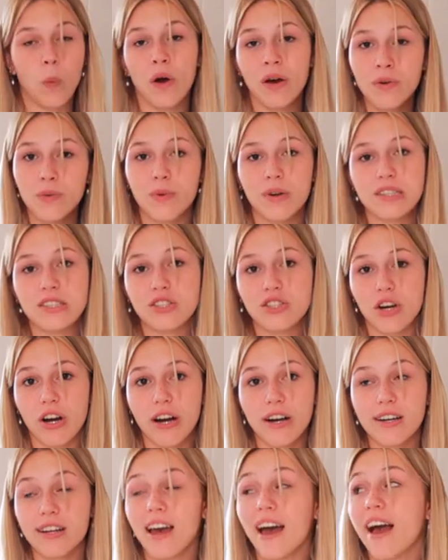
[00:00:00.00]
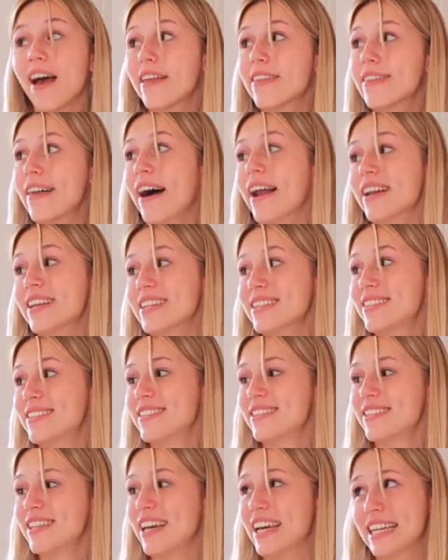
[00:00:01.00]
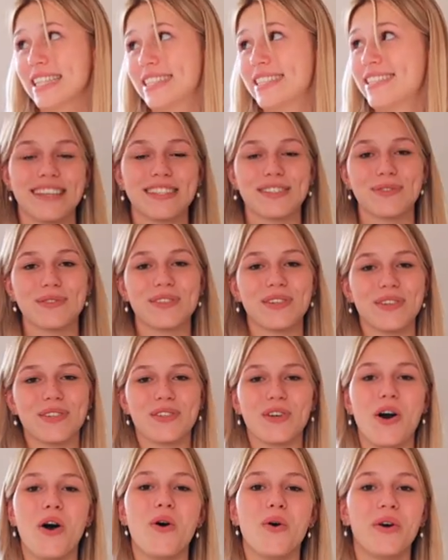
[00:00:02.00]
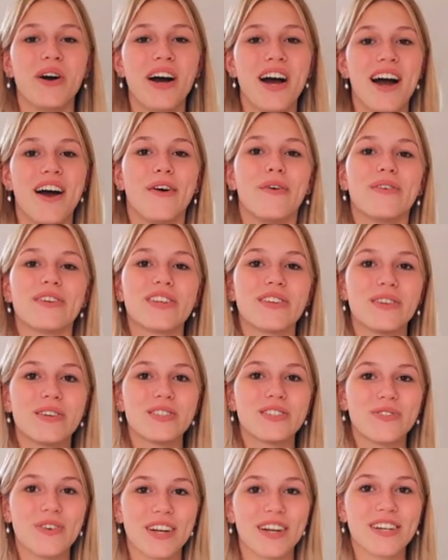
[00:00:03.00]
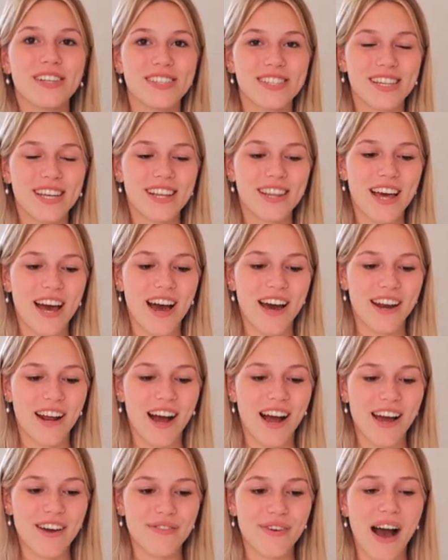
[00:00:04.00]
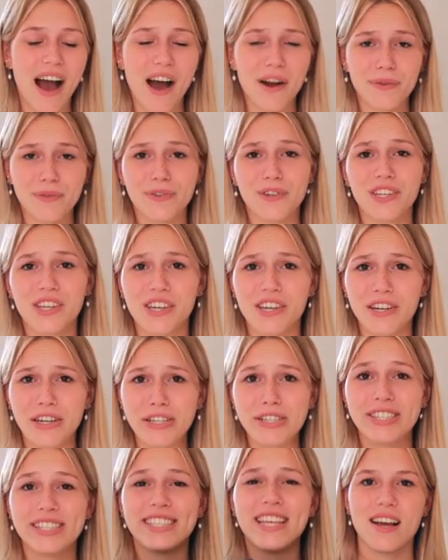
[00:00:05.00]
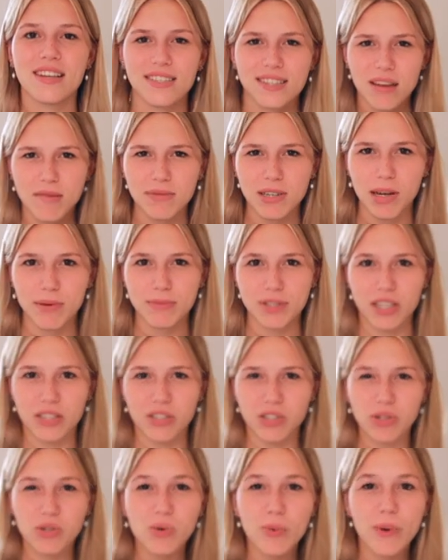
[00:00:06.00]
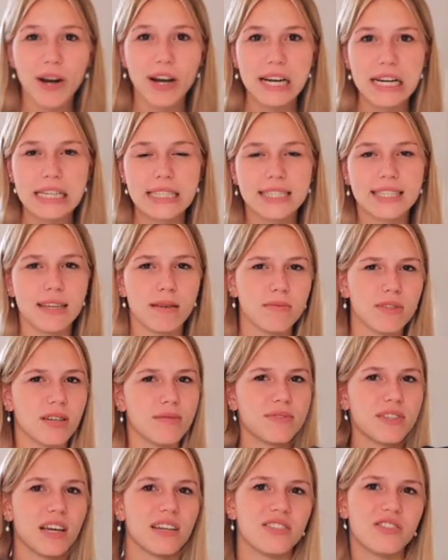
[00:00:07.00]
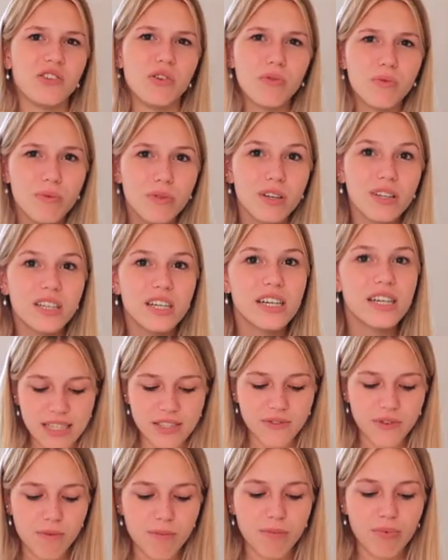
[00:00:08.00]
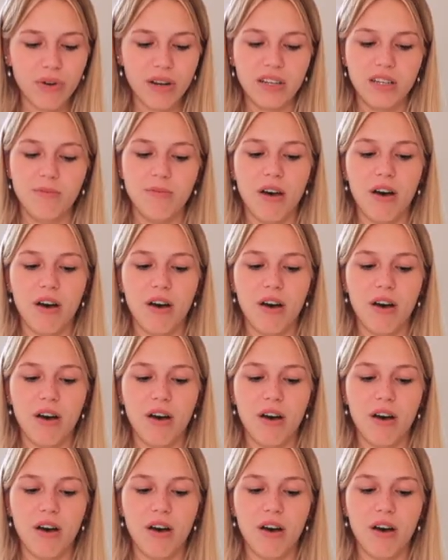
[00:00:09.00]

one red shirt, and that is it. This one's also one of those sweaters that I've had for years, and sometimes I do wear it, sometimes I don't really. It's from Brandy